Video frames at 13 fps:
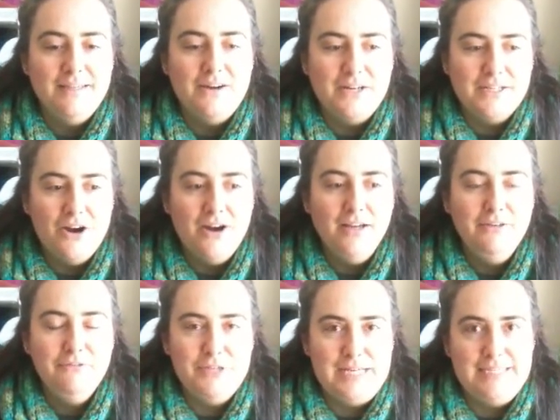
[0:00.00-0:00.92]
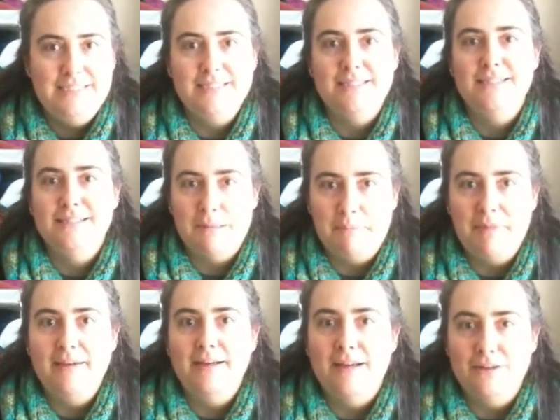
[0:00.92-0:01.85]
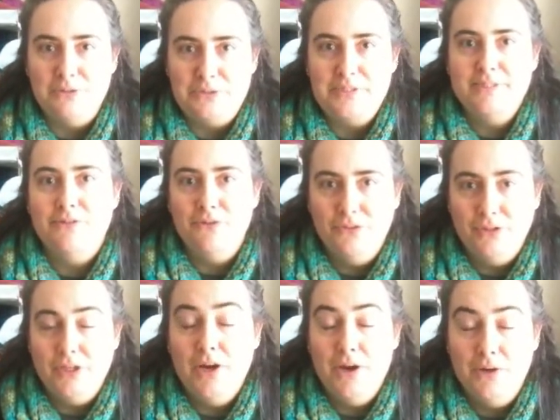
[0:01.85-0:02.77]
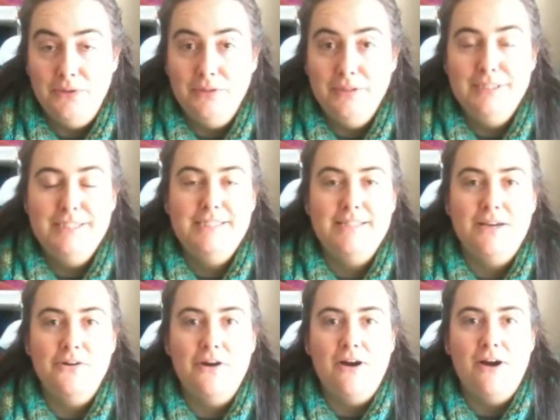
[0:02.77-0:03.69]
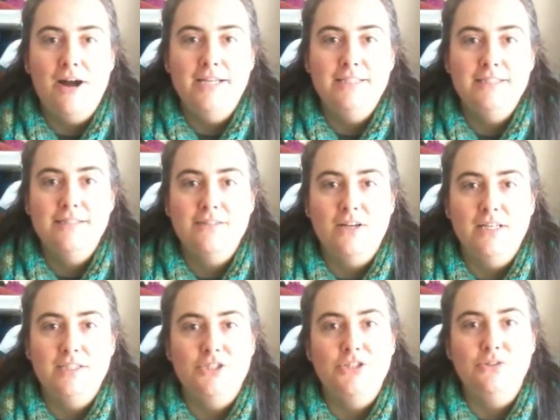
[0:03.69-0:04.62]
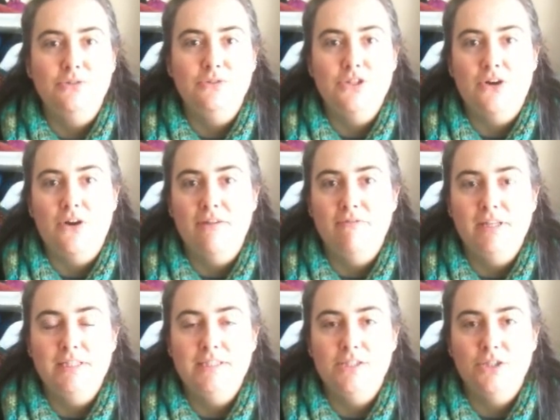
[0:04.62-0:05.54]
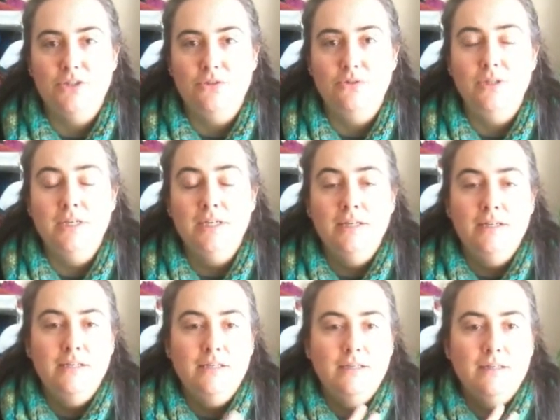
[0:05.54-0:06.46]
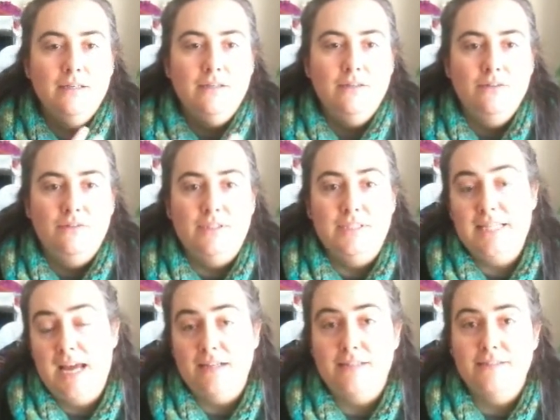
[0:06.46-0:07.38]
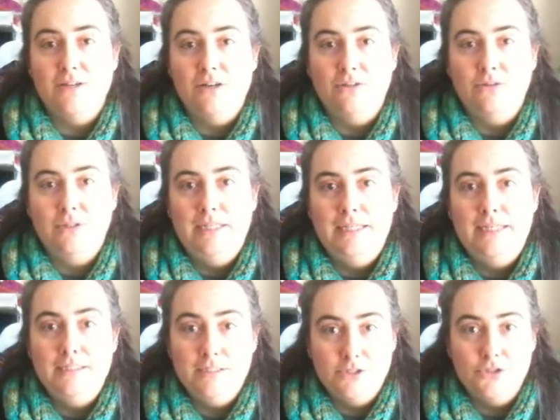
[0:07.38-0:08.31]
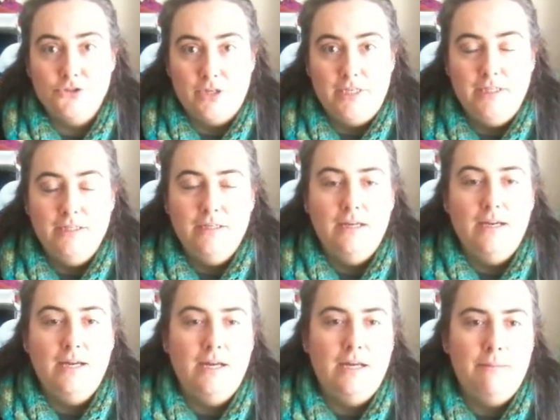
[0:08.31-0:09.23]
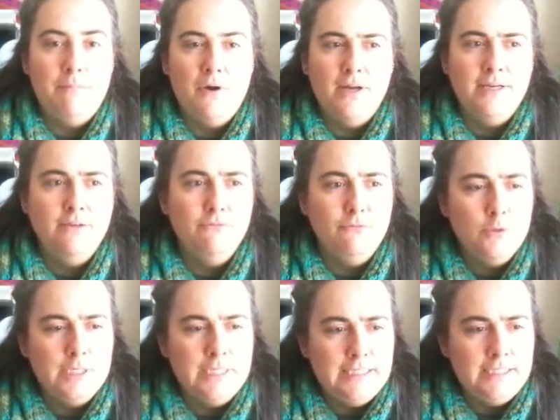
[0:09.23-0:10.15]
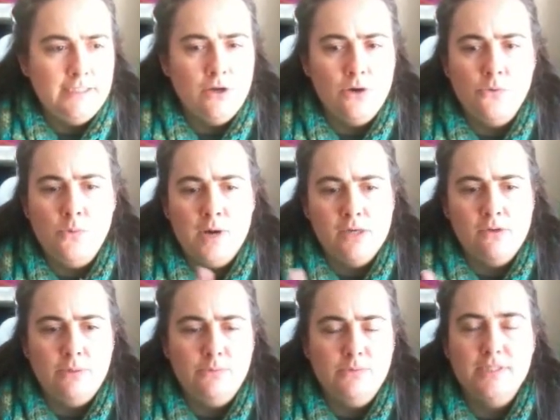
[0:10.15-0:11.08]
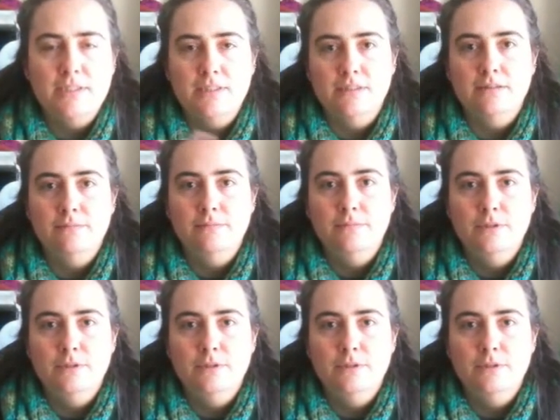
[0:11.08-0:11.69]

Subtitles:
I kind of needed something else on the go. So I decided to dive into the textile industry. I didn't really know where I was going to